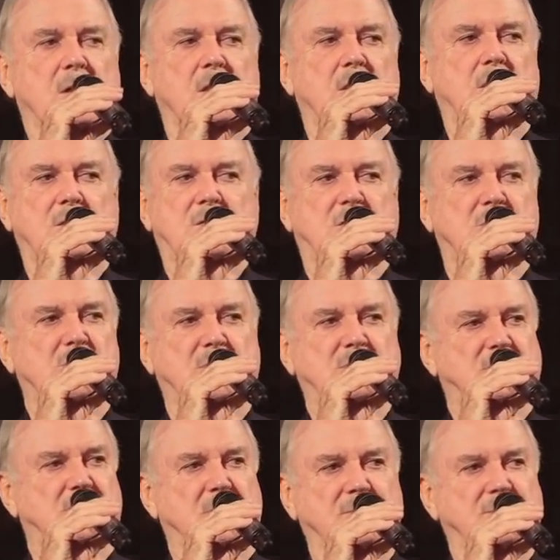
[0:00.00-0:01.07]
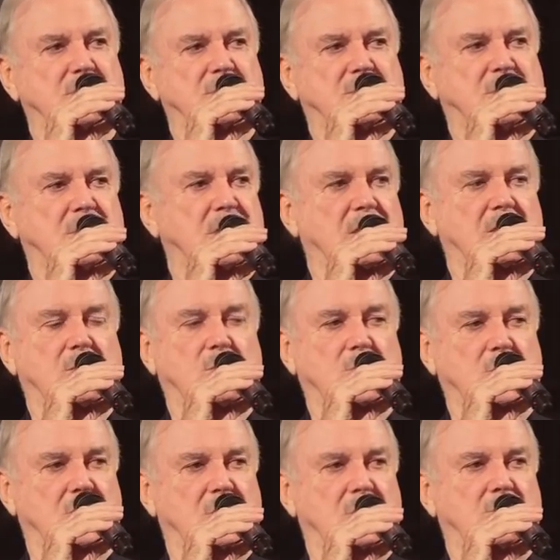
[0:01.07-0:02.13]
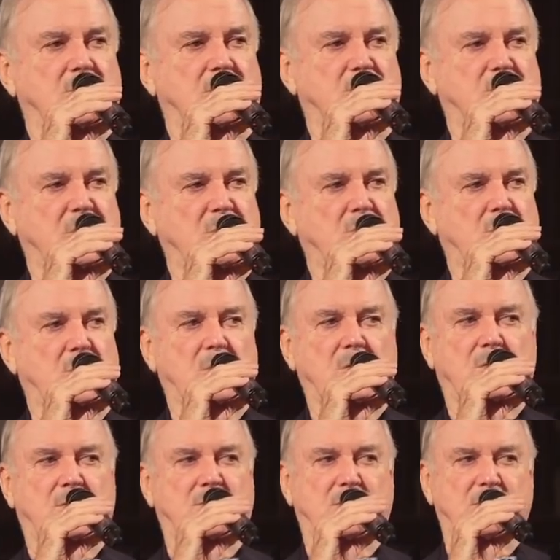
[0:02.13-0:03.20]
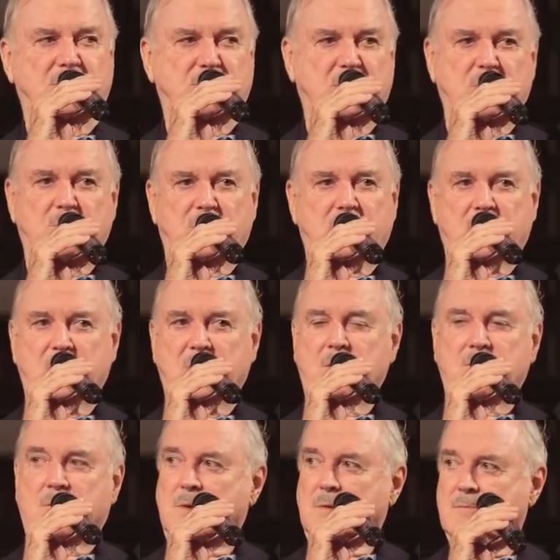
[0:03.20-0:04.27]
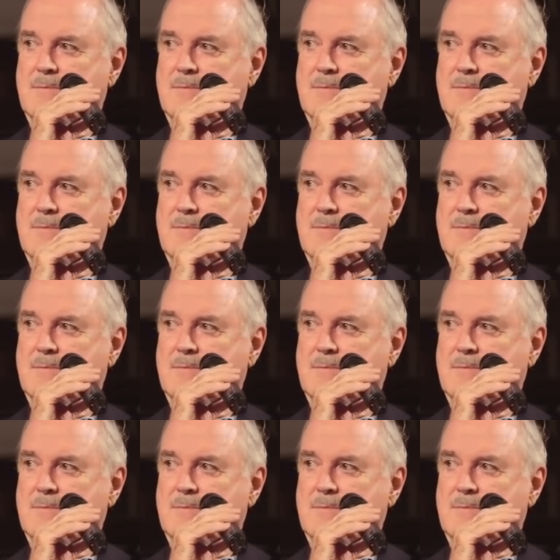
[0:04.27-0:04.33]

And it's the most obvious thing in the world, but we were one of the first people to think of it.